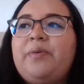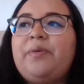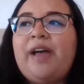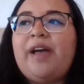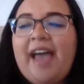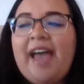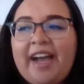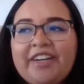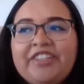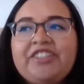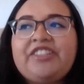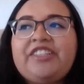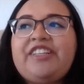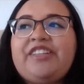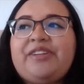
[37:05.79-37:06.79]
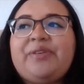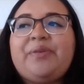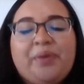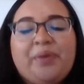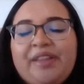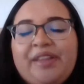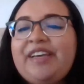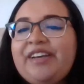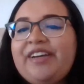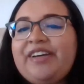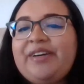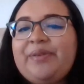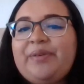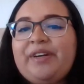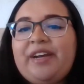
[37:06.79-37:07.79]
will actually look really
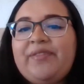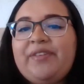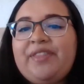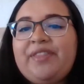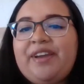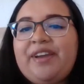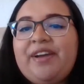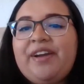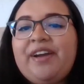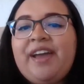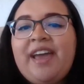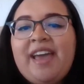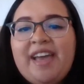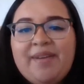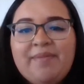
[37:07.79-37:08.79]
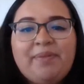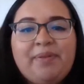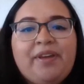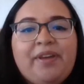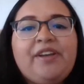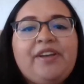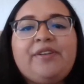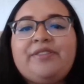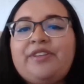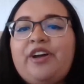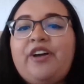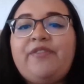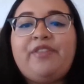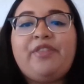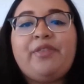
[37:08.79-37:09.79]
good whenever their employee goes
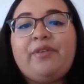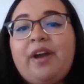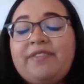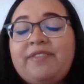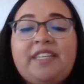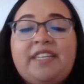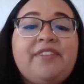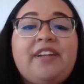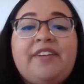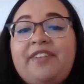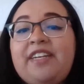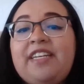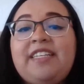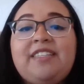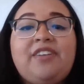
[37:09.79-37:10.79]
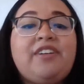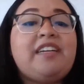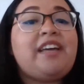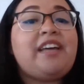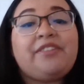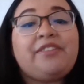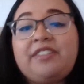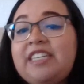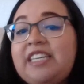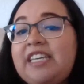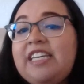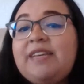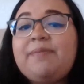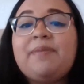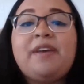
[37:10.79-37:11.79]
off and thrives, even if it is on another
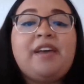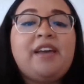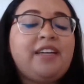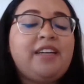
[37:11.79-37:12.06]
team,